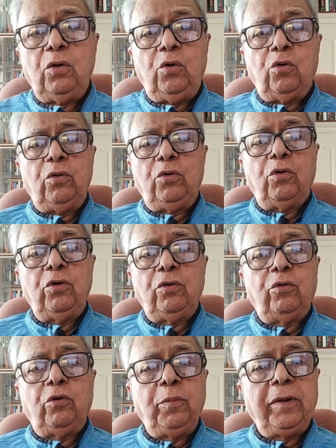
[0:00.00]

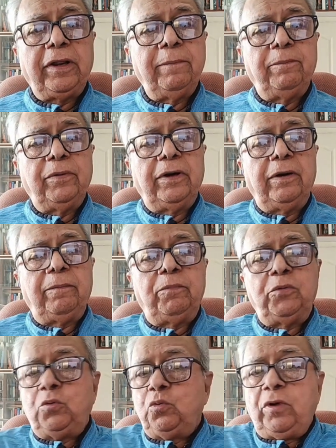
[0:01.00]
Don't become
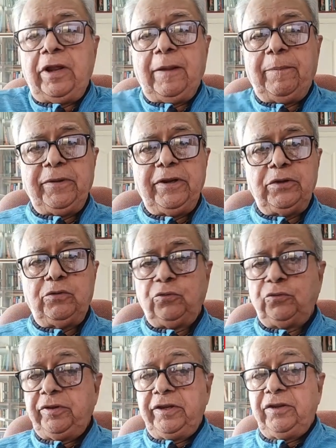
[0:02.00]
too happy to
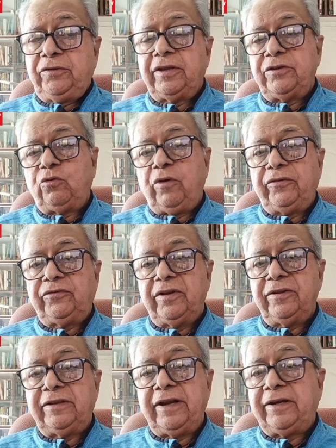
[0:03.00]
see such
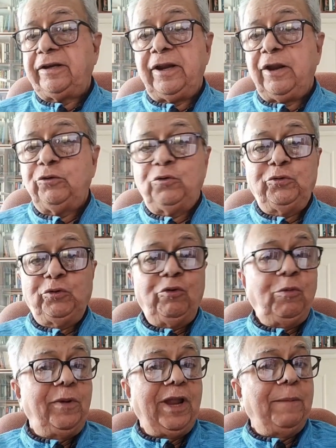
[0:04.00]
questions that now you
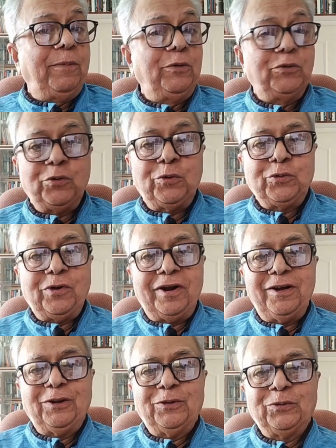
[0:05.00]
will be able to
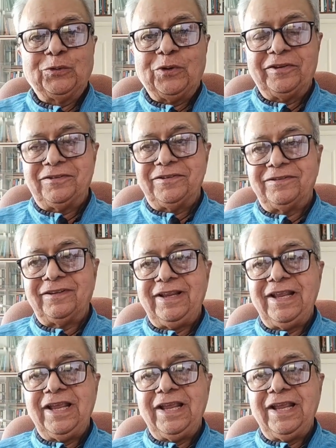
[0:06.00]
handle those questions.